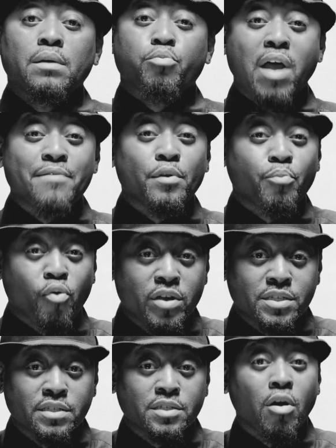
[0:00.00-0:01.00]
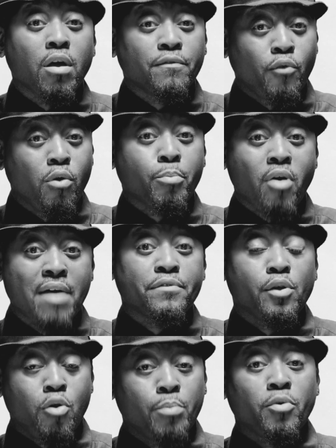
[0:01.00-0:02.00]
Private prisons are
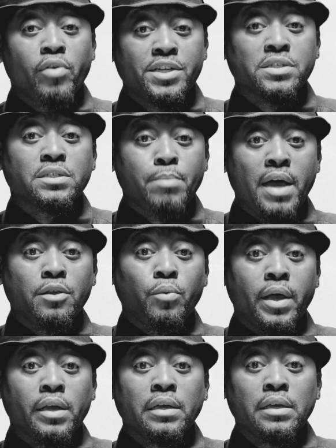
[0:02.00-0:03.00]
for-profit corporations, by the way.